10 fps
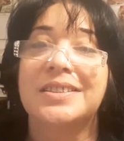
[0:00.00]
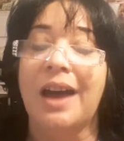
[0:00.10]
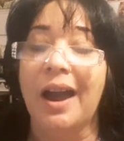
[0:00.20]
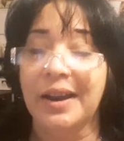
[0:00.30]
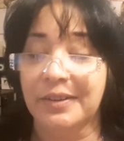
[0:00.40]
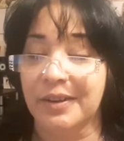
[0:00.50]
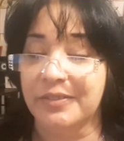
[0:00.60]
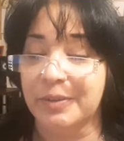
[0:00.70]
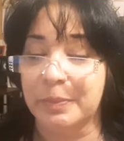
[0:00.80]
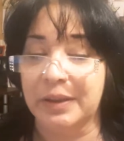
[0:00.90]
tired
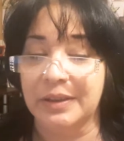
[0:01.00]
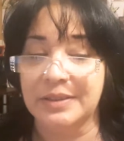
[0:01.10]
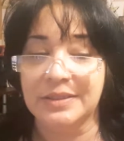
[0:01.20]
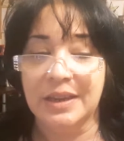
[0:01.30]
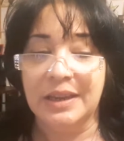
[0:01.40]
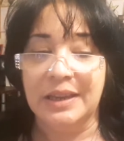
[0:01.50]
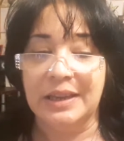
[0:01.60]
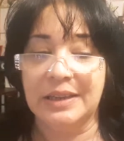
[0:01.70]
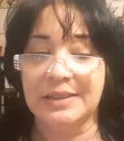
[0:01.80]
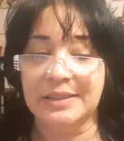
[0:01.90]
of it because
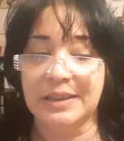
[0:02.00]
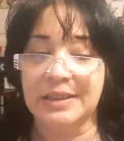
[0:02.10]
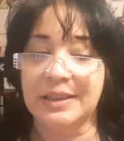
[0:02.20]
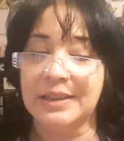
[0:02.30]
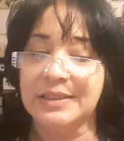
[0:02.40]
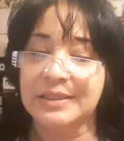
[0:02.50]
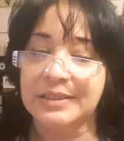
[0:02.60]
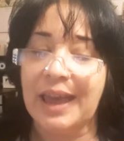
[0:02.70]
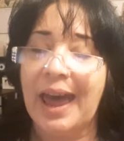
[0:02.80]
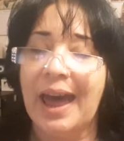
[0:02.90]
it's
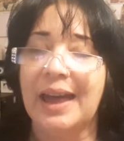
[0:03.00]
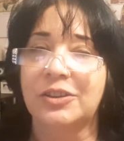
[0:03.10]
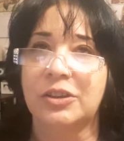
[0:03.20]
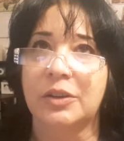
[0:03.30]
sad.